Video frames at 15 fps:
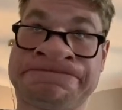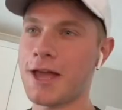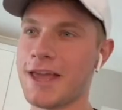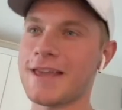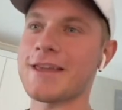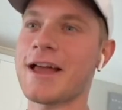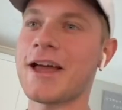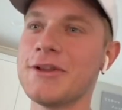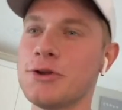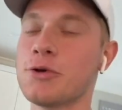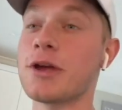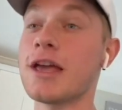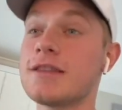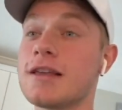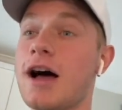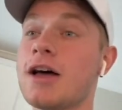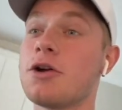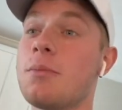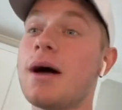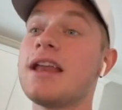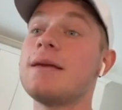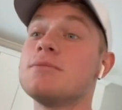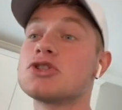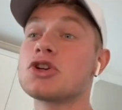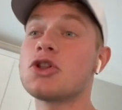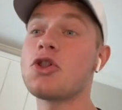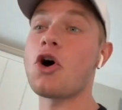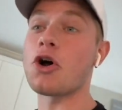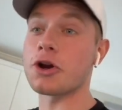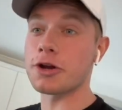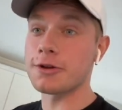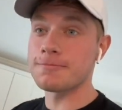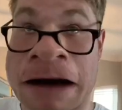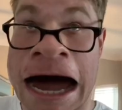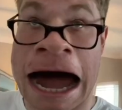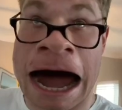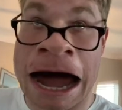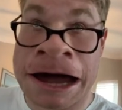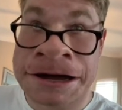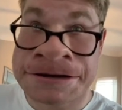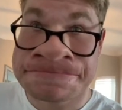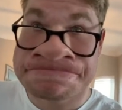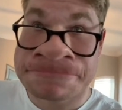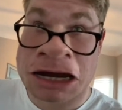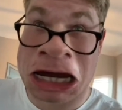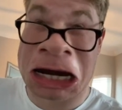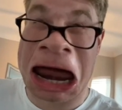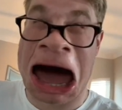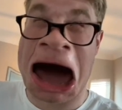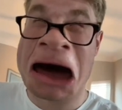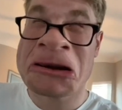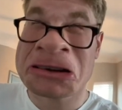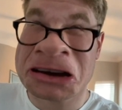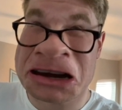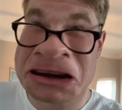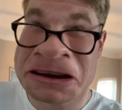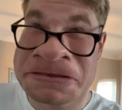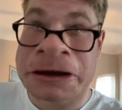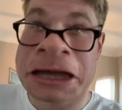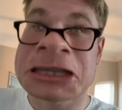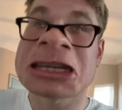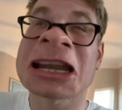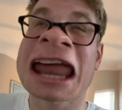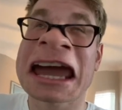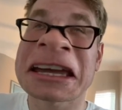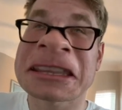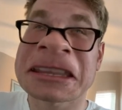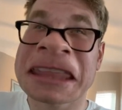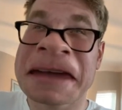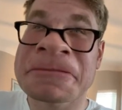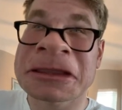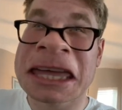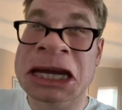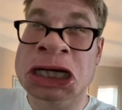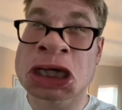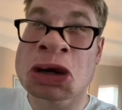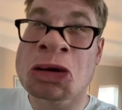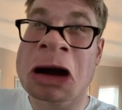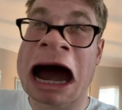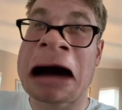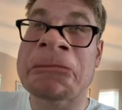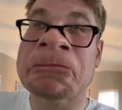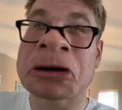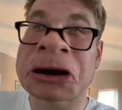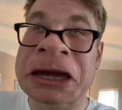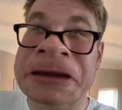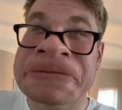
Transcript: Hey, how you doing, Gaetano? My name is Clark. Uh Clark. It's like the name of their shoe company.